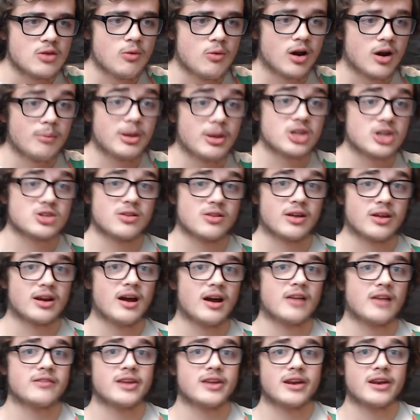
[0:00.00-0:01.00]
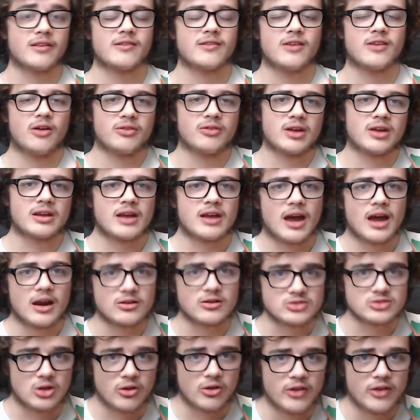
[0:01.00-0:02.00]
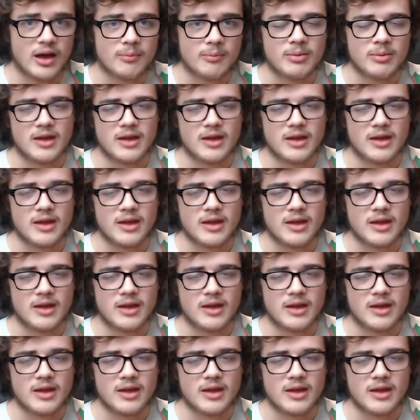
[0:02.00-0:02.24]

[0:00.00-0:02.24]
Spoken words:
to make sure the content itself can kind of hold up